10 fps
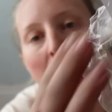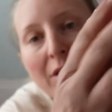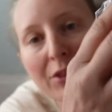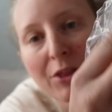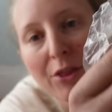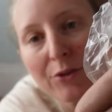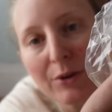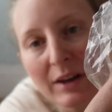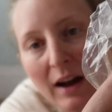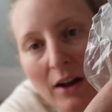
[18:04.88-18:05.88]

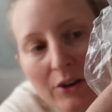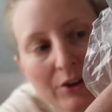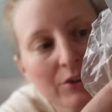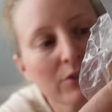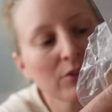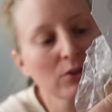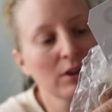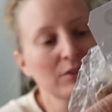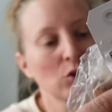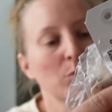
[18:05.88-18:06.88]
$3. So
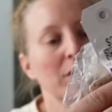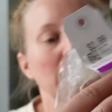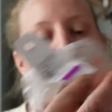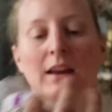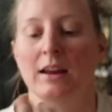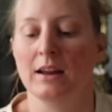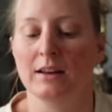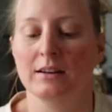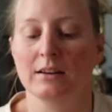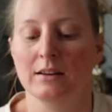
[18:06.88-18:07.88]
let's open it
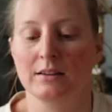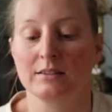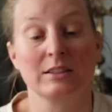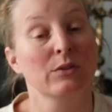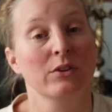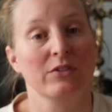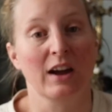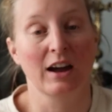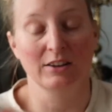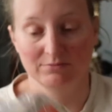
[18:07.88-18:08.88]
and see what we've
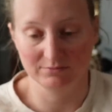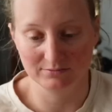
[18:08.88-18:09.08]
got.